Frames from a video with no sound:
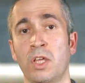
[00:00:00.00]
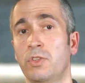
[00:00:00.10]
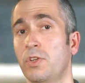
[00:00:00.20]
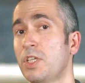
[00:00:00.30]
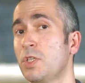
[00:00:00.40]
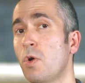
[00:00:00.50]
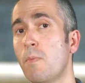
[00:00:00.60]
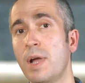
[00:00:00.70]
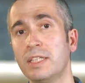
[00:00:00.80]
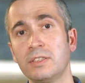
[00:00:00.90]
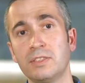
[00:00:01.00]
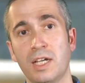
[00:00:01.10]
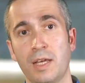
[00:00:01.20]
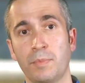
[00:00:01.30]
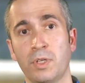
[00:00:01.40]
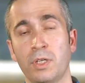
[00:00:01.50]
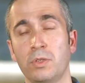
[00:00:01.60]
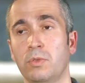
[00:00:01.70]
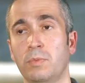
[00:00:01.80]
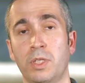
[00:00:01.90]
There is no better time
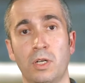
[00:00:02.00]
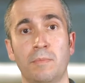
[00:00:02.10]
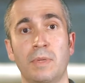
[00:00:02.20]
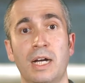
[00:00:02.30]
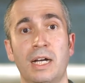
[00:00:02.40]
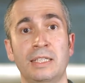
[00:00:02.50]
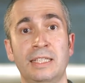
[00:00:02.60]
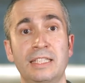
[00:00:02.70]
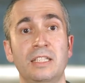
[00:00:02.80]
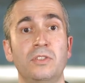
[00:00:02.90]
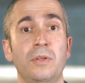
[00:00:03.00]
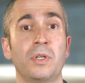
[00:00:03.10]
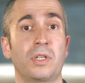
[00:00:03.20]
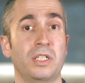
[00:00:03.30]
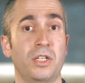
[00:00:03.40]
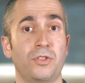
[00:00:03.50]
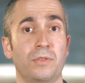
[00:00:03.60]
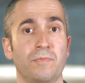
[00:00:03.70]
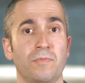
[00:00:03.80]
to become a data-driven organization.